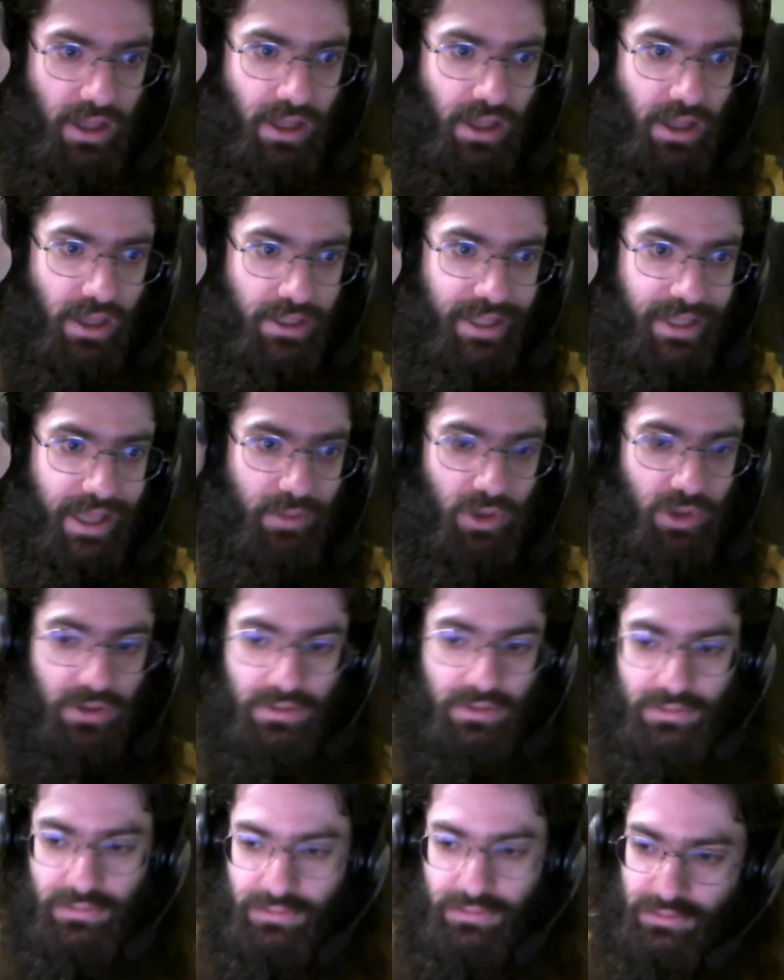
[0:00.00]
a cable
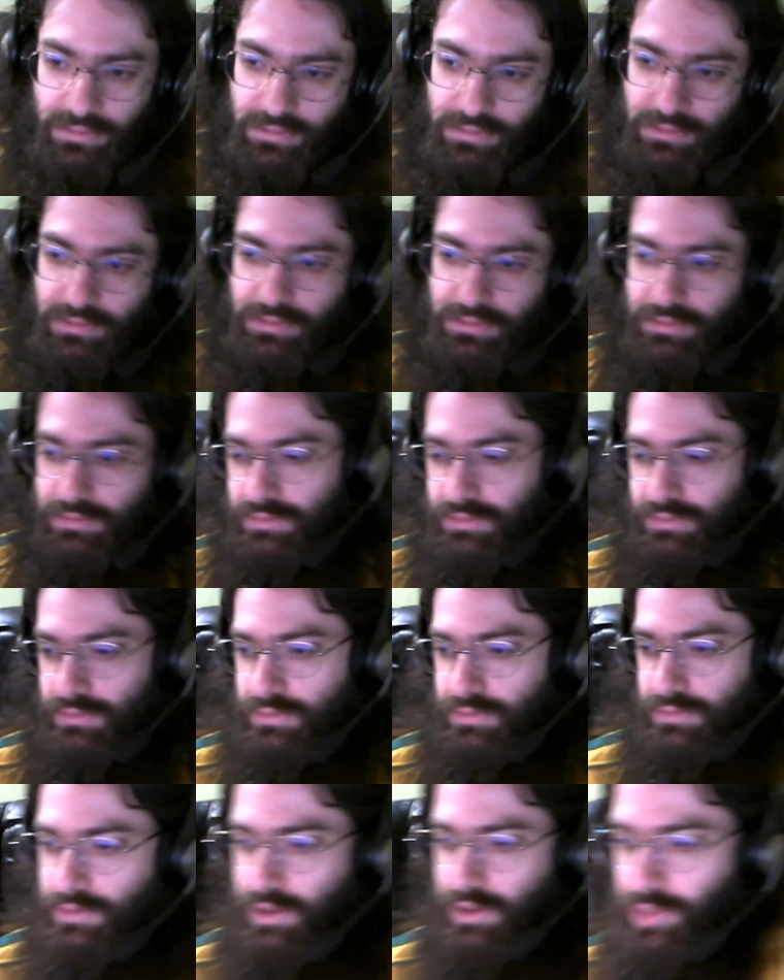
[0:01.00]

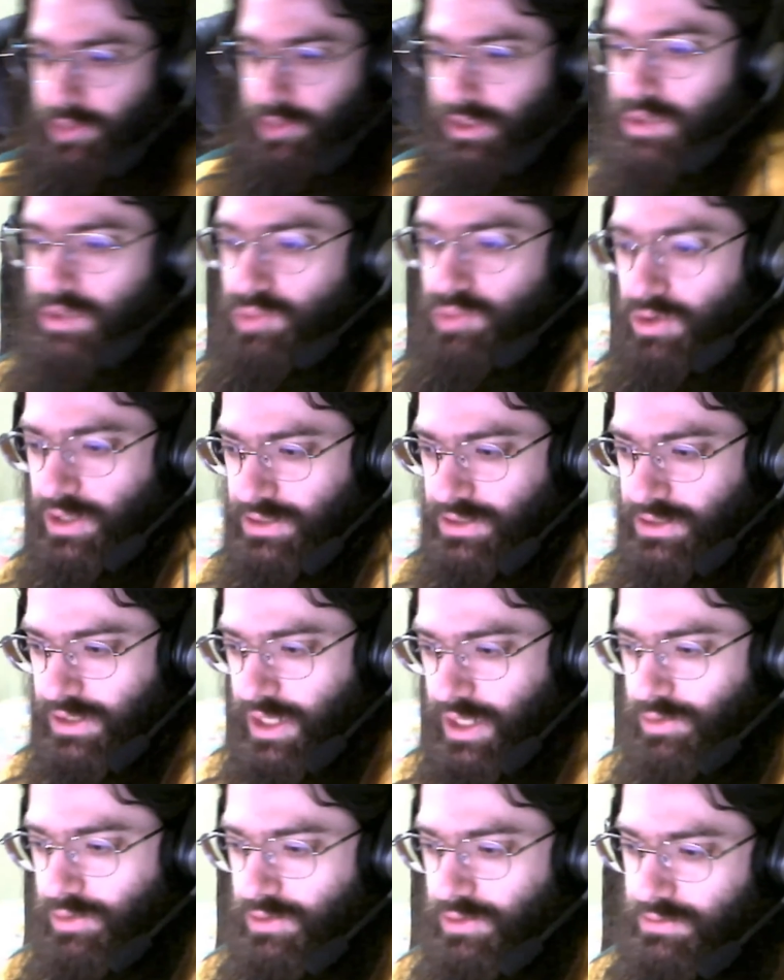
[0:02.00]
and my keyboard has a
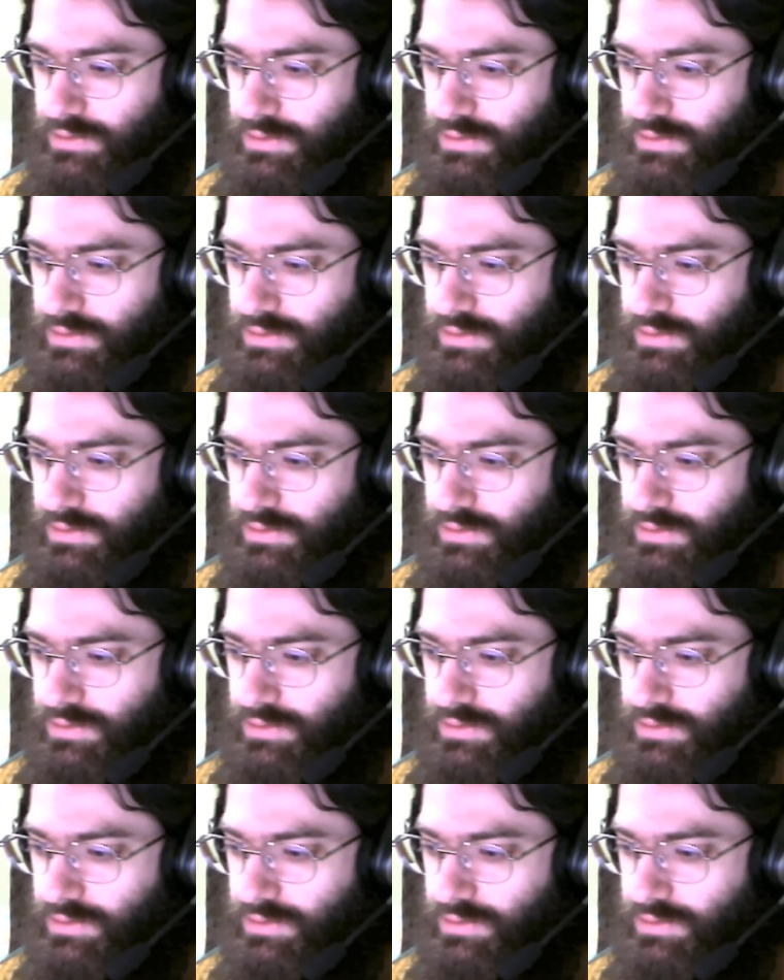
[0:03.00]
cable.